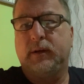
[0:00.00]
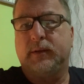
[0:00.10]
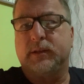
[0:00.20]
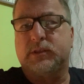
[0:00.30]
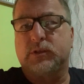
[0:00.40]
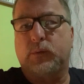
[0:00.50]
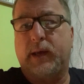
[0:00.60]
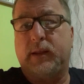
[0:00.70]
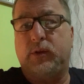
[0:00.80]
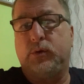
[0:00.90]
this is a
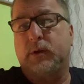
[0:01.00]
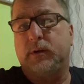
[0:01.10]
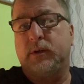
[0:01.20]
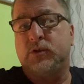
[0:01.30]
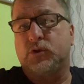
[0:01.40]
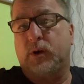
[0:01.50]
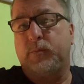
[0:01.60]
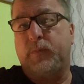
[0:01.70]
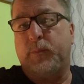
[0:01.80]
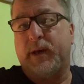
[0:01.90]
way that you can enjoy
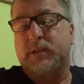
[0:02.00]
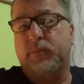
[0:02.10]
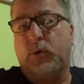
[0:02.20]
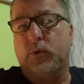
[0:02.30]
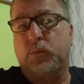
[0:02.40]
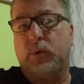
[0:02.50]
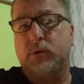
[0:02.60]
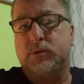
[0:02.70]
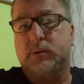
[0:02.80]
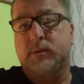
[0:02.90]
the best of both
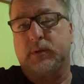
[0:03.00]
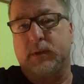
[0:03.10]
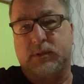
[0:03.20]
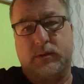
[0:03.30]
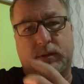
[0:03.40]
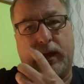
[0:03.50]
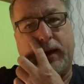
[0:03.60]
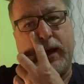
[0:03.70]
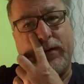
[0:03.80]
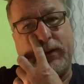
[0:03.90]
worlds. It's
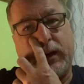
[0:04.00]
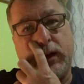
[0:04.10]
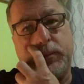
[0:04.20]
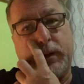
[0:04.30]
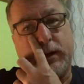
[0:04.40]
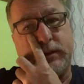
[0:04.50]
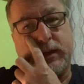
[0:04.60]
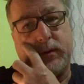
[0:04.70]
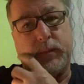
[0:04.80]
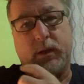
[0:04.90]
like having earbuds
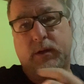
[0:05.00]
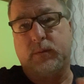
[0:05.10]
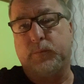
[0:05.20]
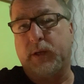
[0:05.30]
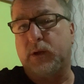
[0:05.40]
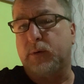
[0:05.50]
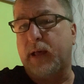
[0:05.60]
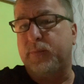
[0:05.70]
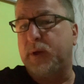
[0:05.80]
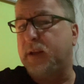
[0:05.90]
in, but you don't
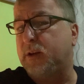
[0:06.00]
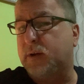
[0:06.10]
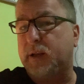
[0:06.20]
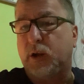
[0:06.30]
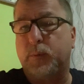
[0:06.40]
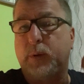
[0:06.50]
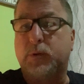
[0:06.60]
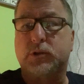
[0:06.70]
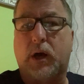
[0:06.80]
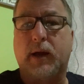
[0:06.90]
have them in, and you can hear
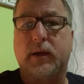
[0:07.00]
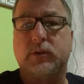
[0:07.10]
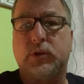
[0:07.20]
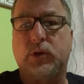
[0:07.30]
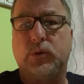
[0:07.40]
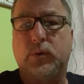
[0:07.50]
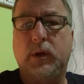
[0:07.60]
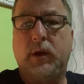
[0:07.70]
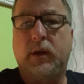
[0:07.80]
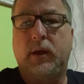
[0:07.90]
people talking to you,
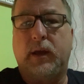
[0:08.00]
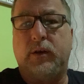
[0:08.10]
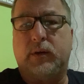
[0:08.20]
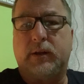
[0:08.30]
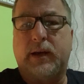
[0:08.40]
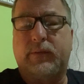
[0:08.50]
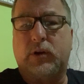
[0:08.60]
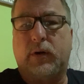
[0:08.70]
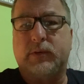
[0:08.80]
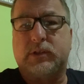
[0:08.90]
and you can have a
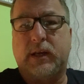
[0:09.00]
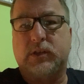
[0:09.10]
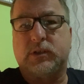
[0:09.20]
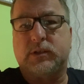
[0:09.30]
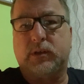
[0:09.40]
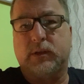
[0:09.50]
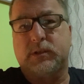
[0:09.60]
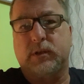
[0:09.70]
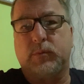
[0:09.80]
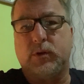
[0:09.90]
conversation and still
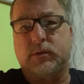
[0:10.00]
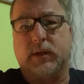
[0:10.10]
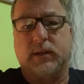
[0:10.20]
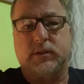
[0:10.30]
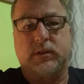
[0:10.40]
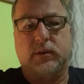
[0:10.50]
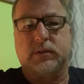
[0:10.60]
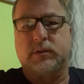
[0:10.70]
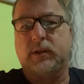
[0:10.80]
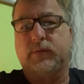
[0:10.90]
listen to music and still
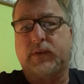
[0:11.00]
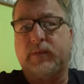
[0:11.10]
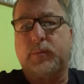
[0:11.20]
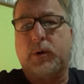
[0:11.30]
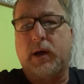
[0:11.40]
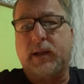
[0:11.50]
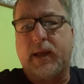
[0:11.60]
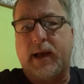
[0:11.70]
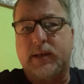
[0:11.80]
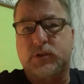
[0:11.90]
listen to your favorite
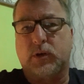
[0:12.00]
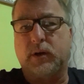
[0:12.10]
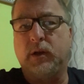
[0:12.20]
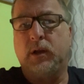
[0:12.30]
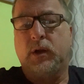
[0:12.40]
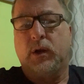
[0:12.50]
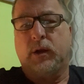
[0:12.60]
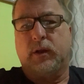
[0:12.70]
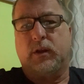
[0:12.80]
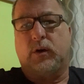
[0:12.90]
podcast or,
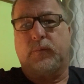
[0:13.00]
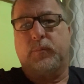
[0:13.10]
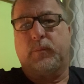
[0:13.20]
you know,